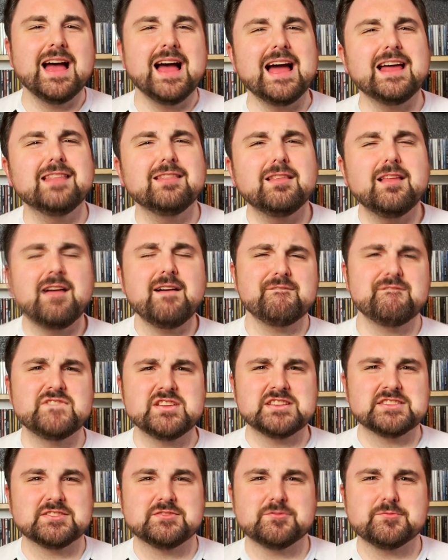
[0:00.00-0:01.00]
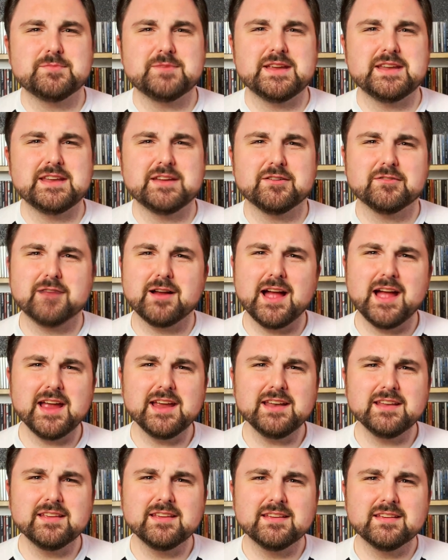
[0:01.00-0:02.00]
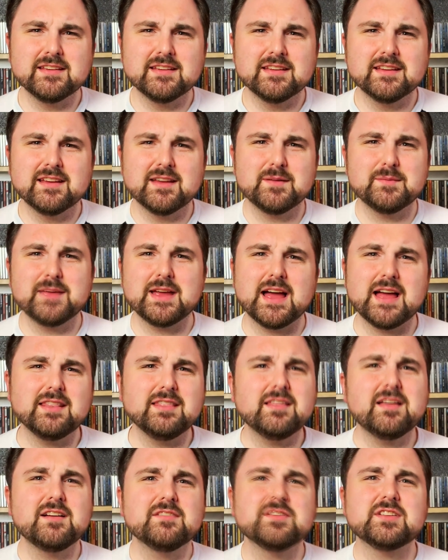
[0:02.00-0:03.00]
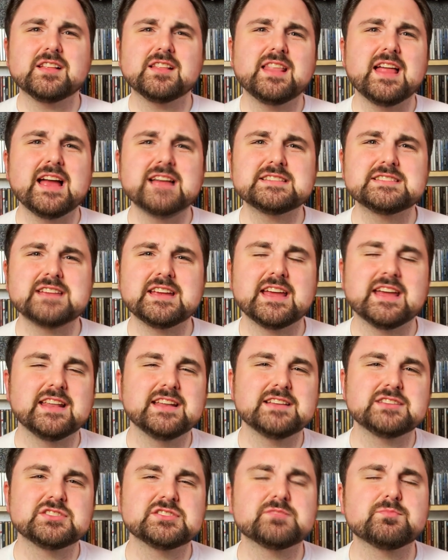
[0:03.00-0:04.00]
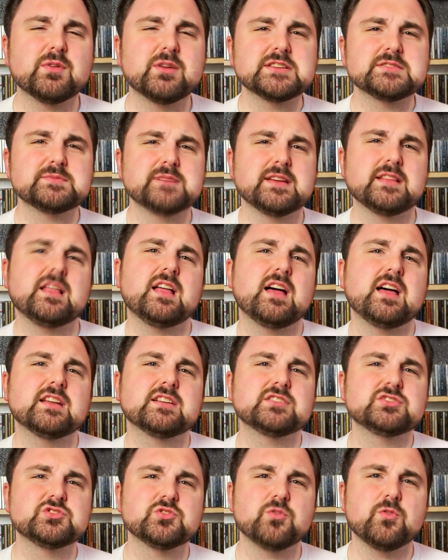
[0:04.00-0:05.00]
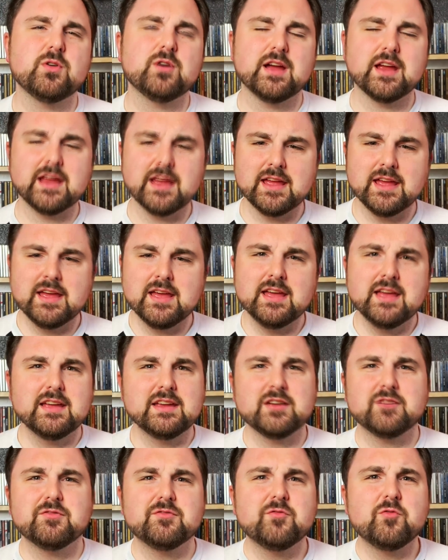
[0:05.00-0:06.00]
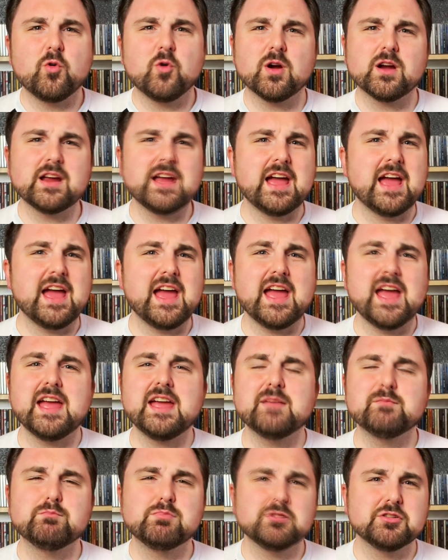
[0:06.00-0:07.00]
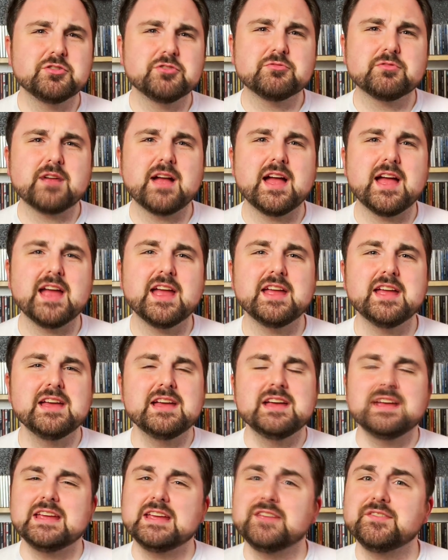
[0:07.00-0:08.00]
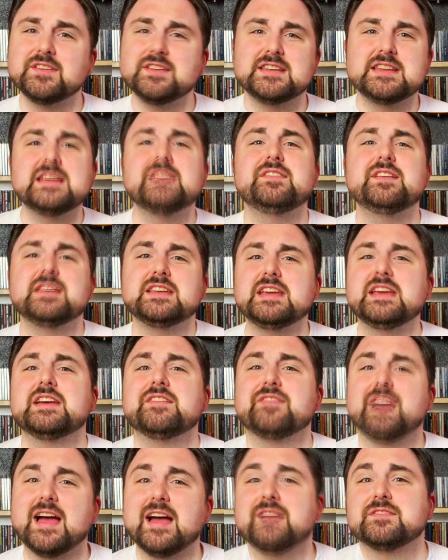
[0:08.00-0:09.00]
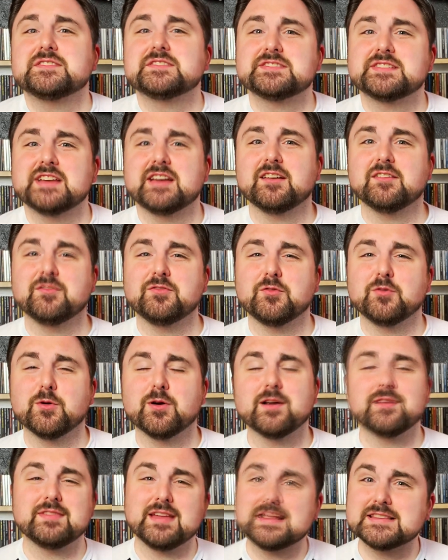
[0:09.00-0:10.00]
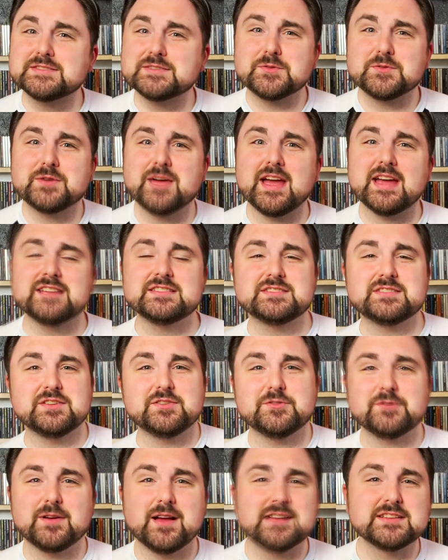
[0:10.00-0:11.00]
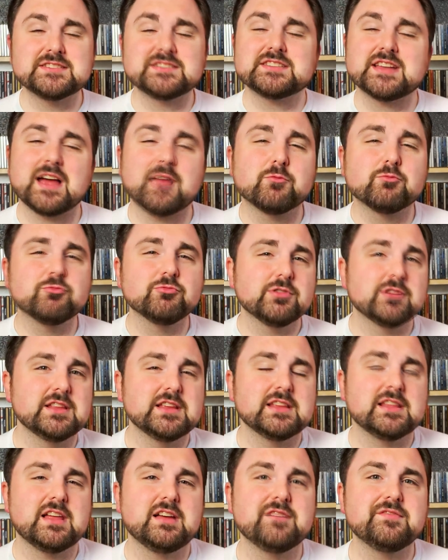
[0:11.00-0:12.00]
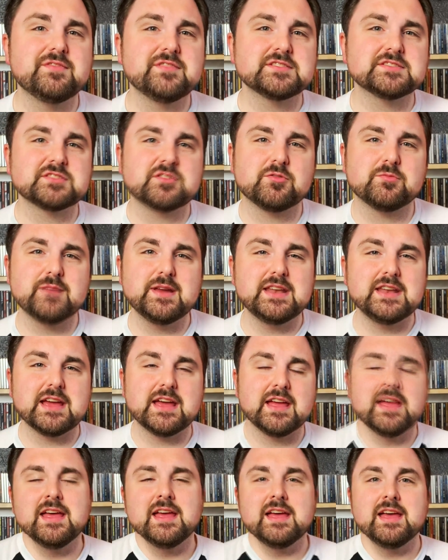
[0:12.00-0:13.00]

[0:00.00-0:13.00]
I love physical media, right? I mean, I love collecting it. It just brings me a lot of joy. 4K, Blu-ray, even DVD if I have to settle for it, that's okay too. I really love physical media.